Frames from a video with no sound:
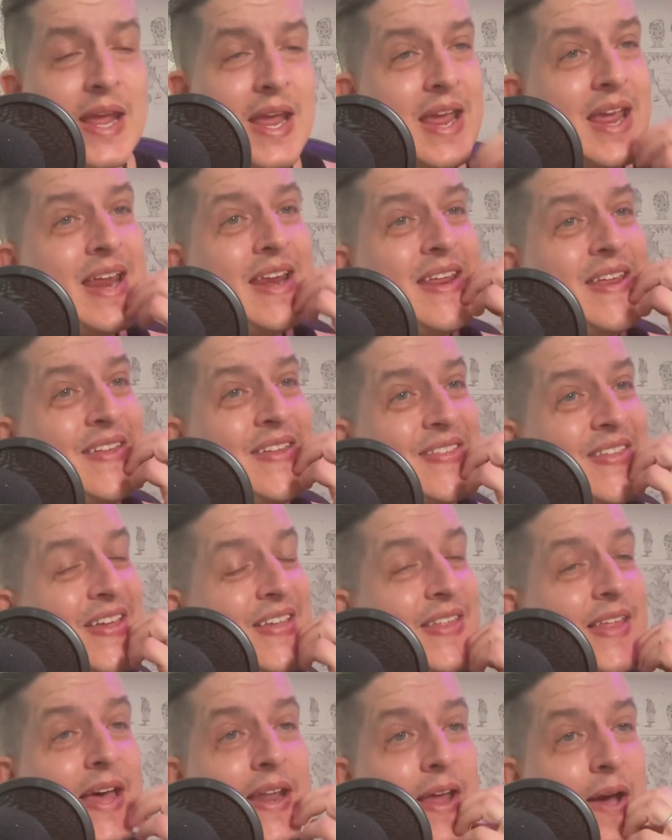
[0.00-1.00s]

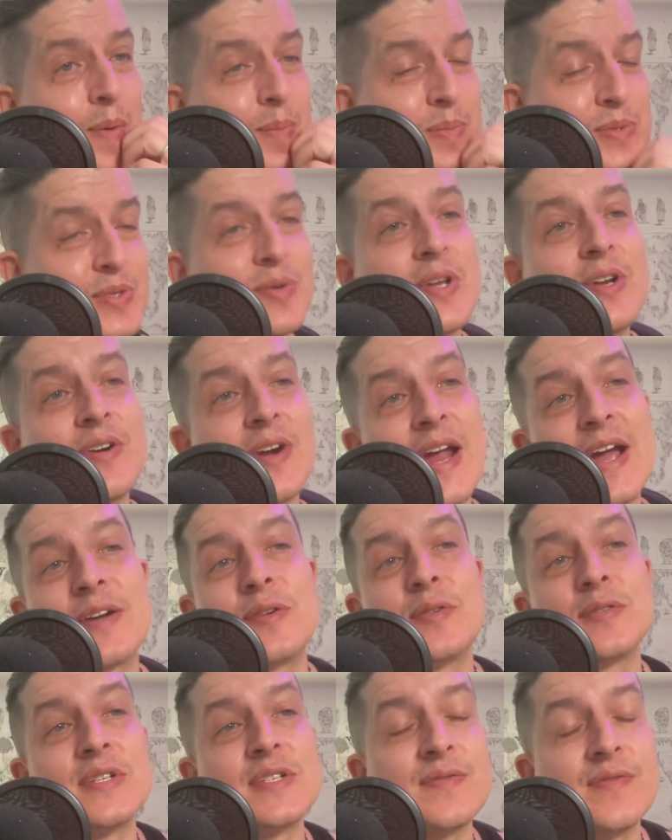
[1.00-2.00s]
anything that helps you interact
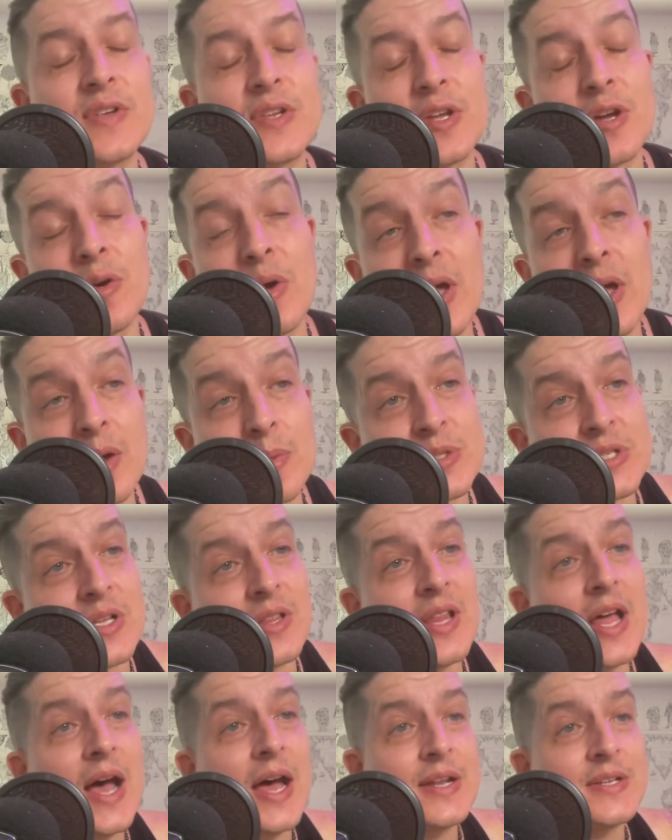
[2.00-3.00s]
with this video helps a
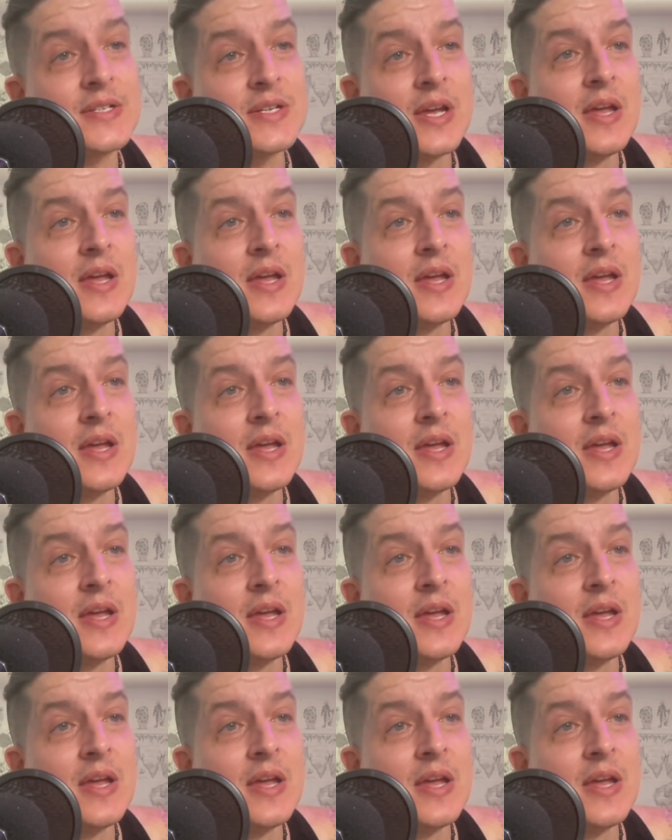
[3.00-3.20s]
lot.